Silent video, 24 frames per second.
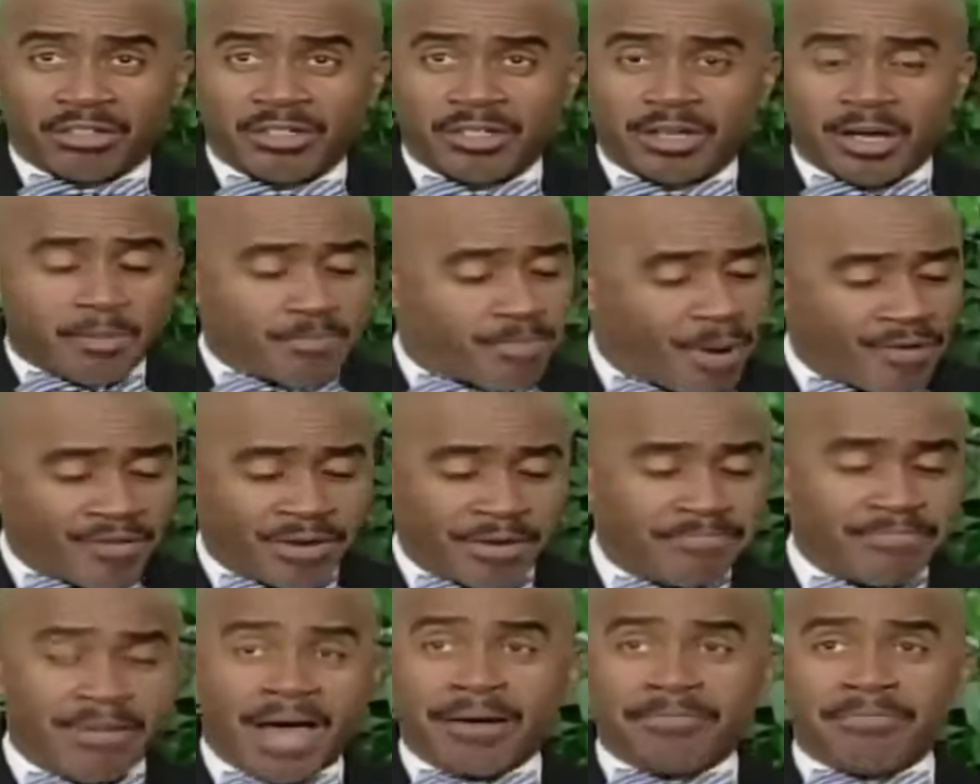Right. But
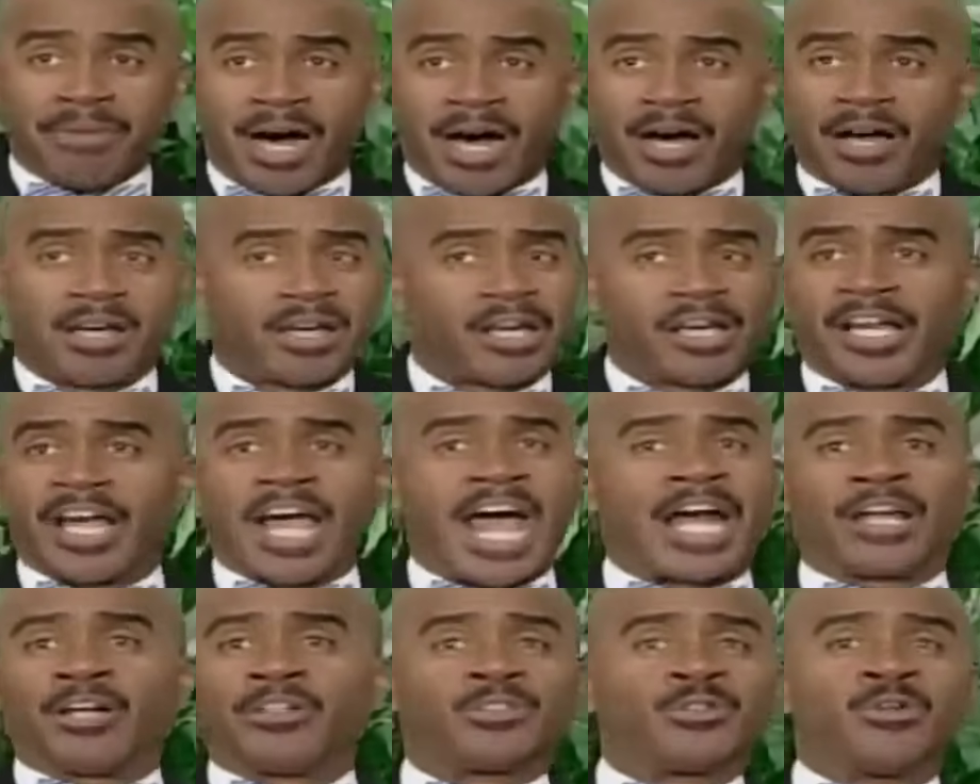remember,
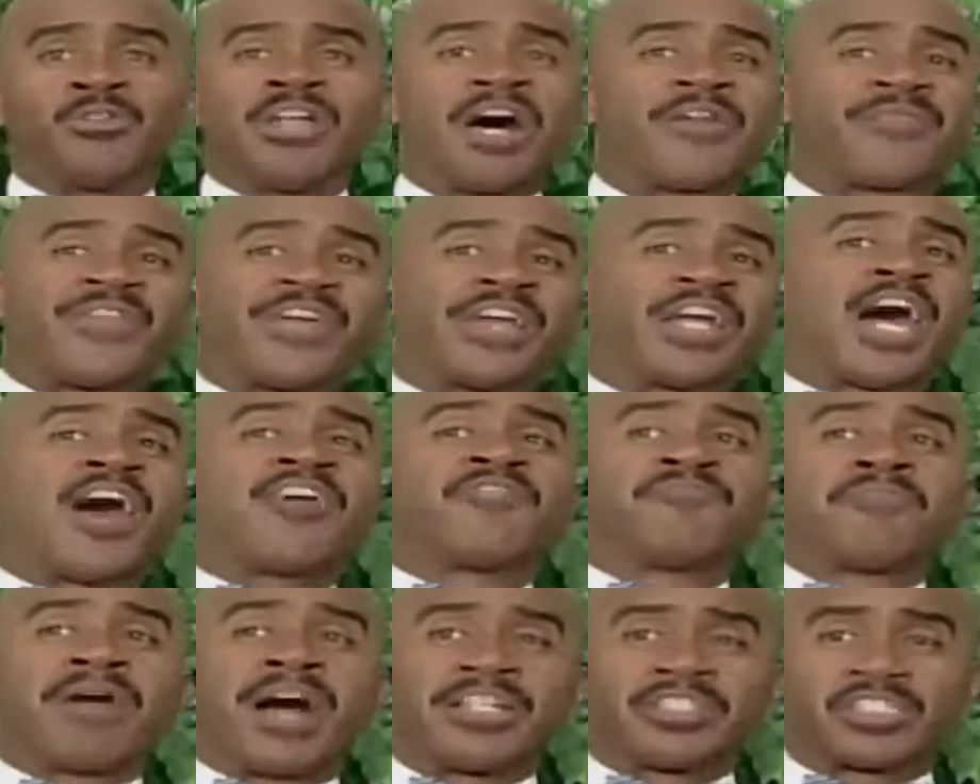I don't do nothing
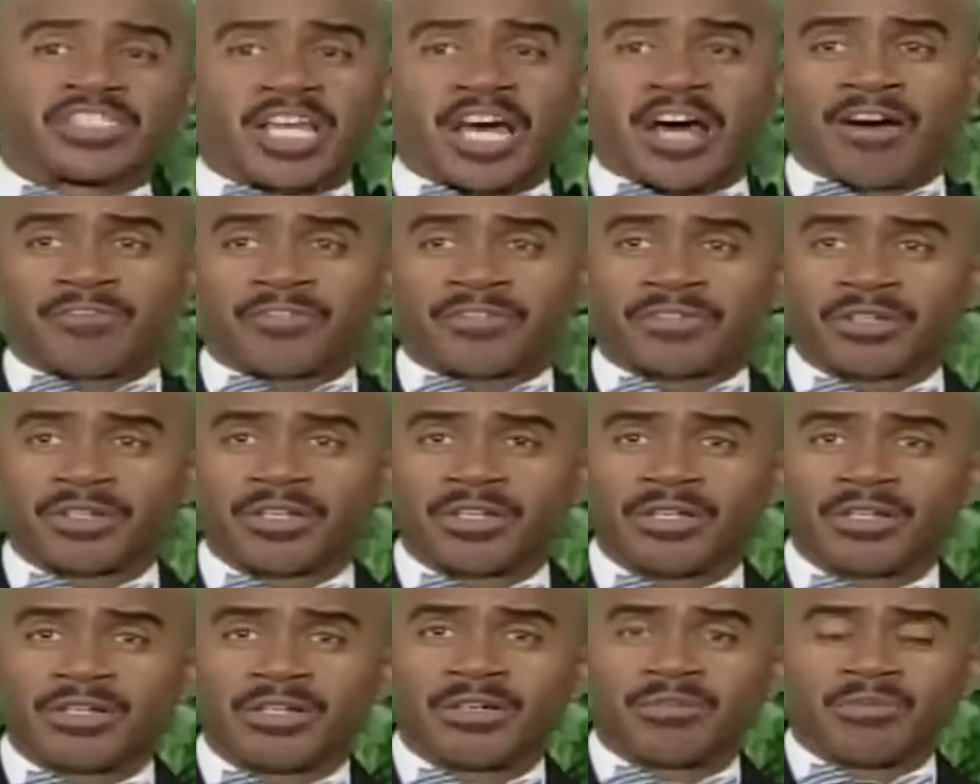of myself.
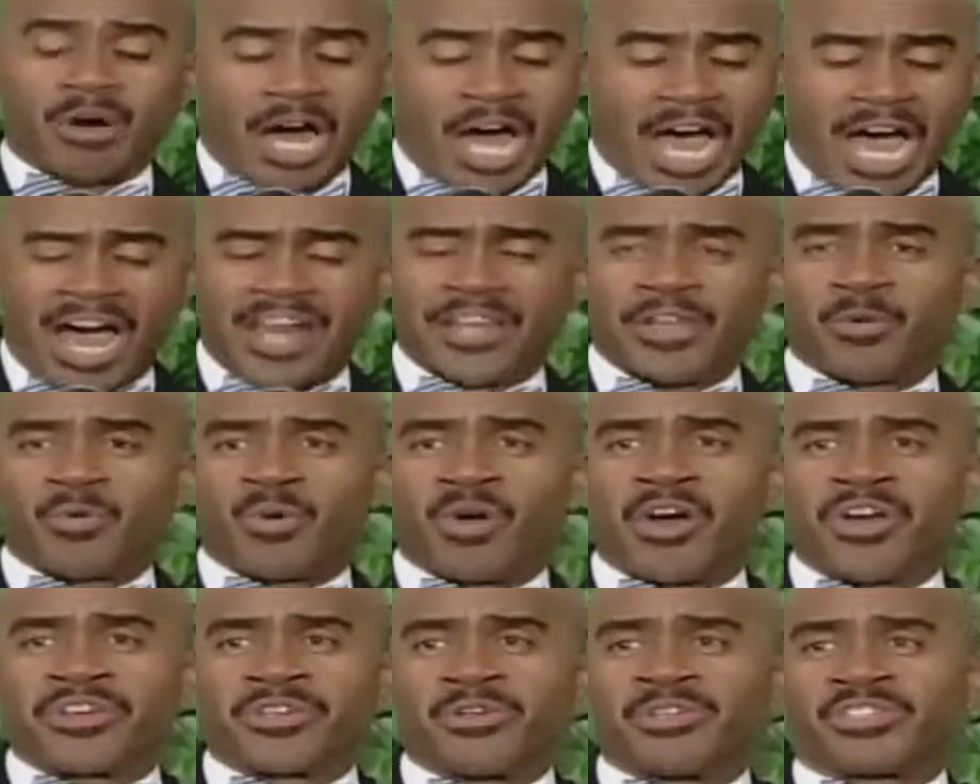Behind how in the
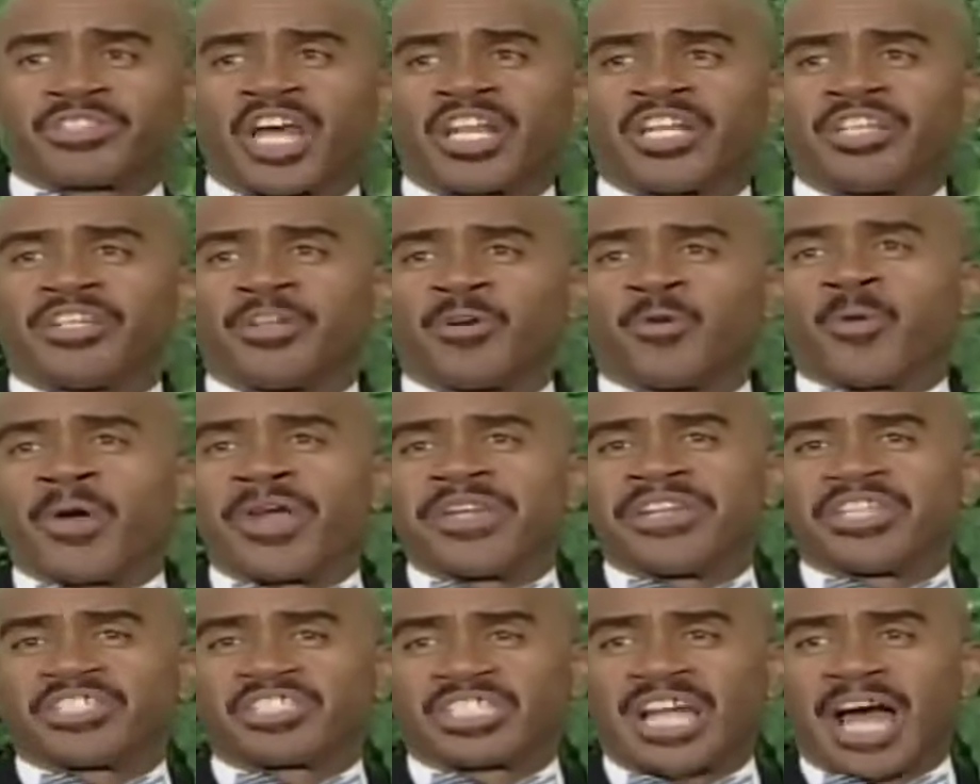world you telling the
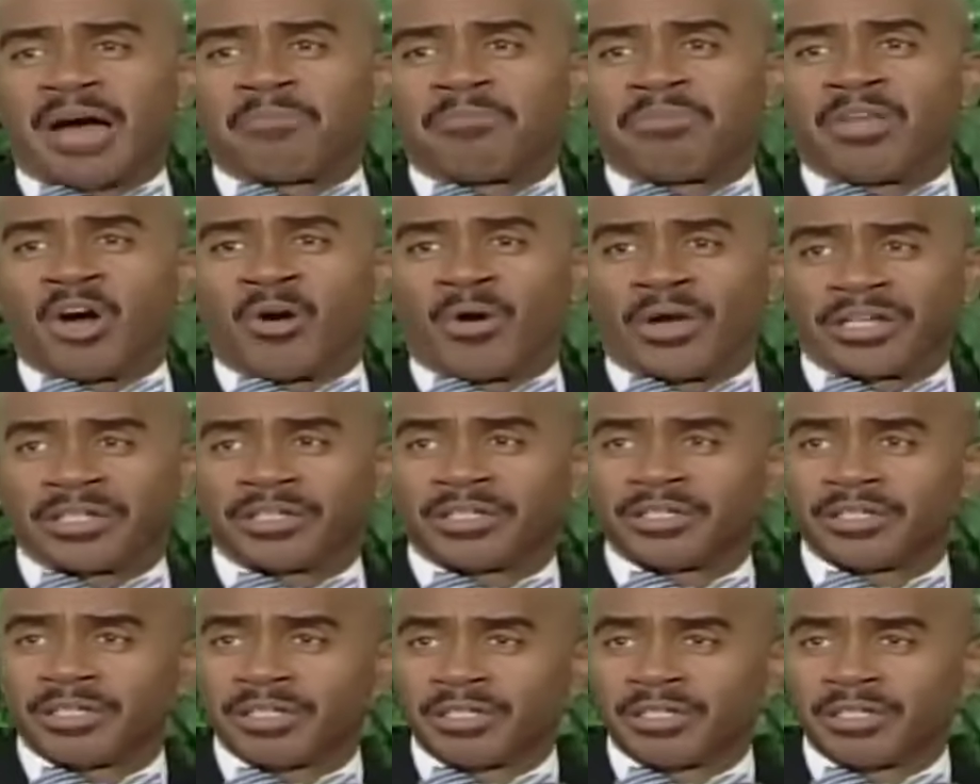wind to stop blowing?